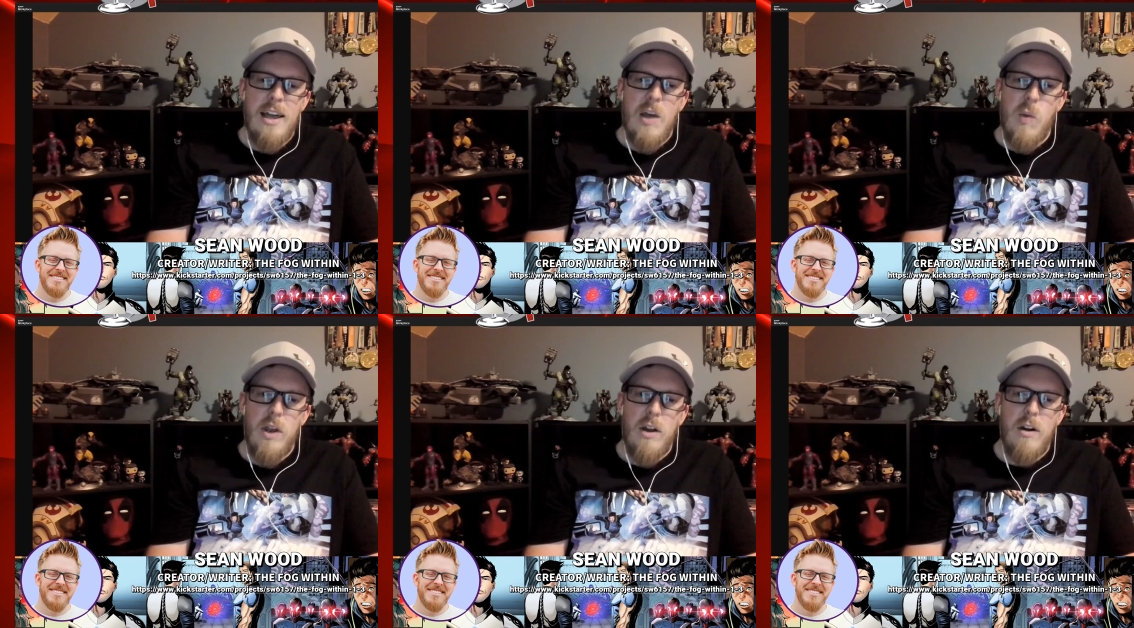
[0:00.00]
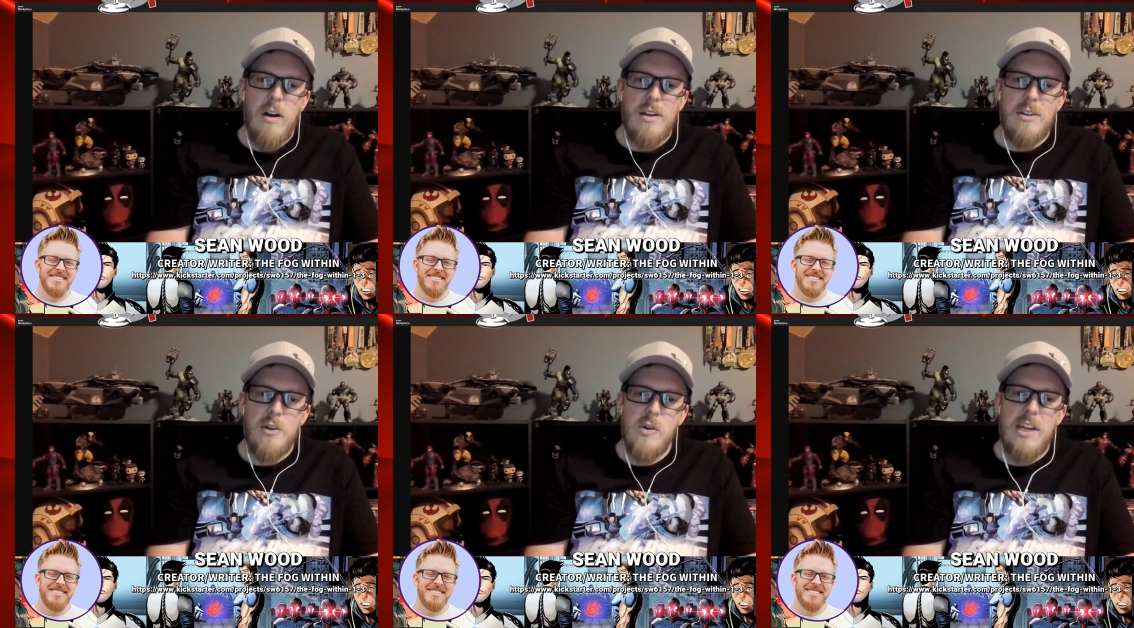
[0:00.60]
Speaker 1: And we are
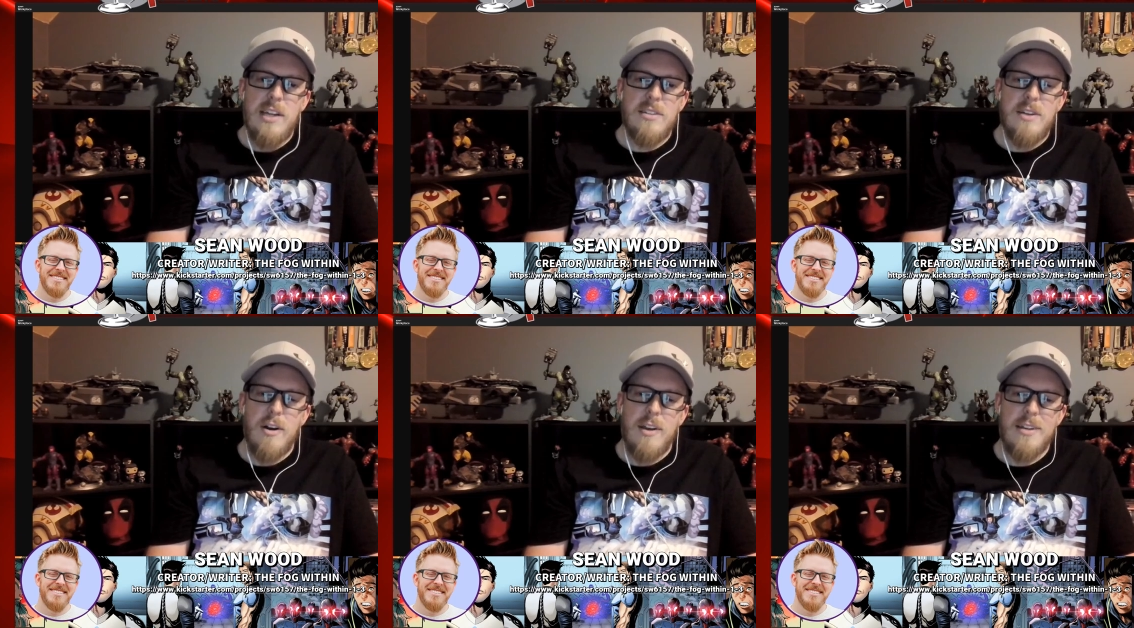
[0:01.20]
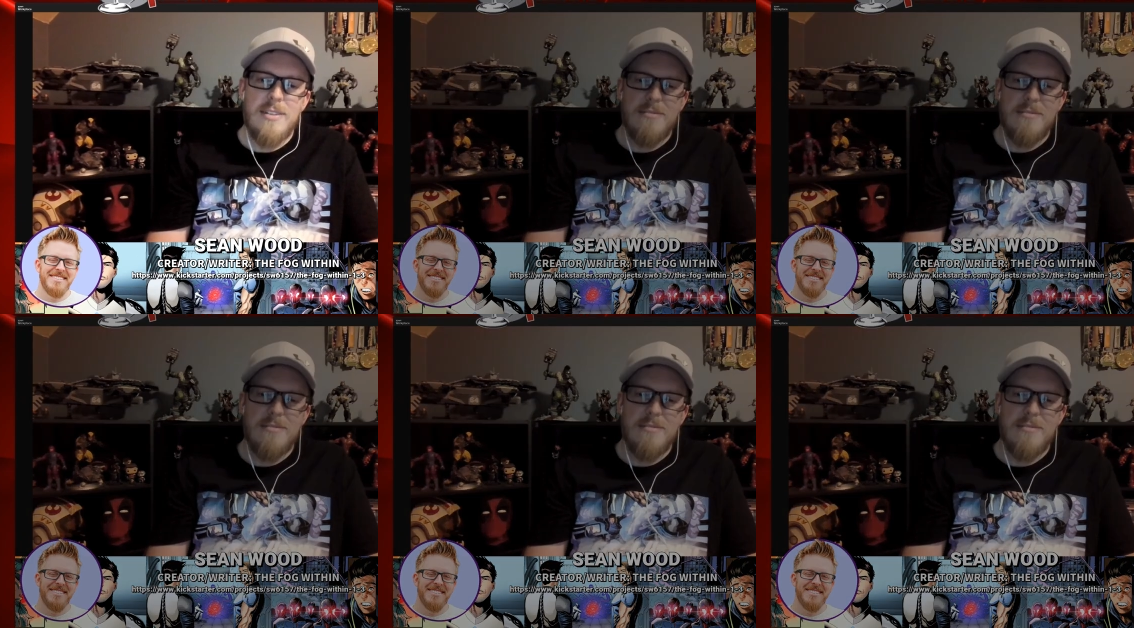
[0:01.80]
on Two Geeks Talking.